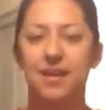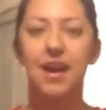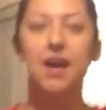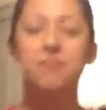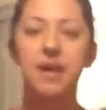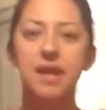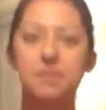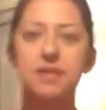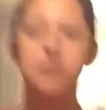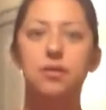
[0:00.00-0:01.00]
Hi, my name
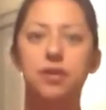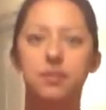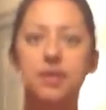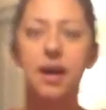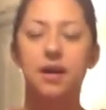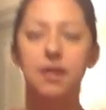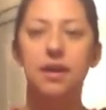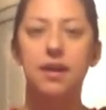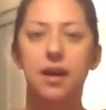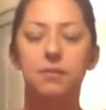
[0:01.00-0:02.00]
is Laura Vidal,
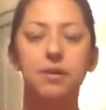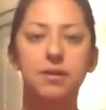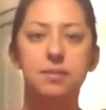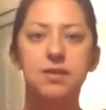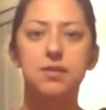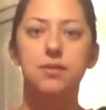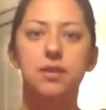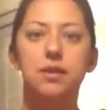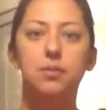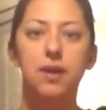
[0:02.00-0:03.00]
and I'm going to be
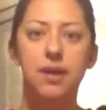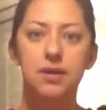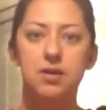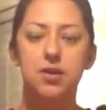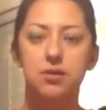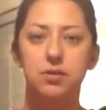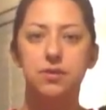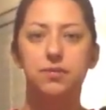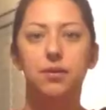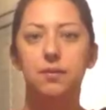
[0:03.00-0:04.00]
doing a wedding toast
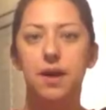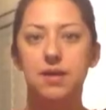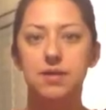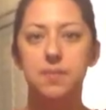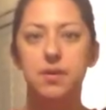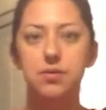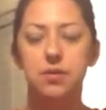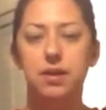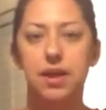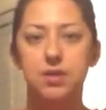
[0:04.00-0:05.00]
for my special
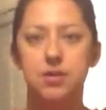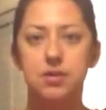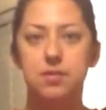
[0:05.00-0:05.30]
occasion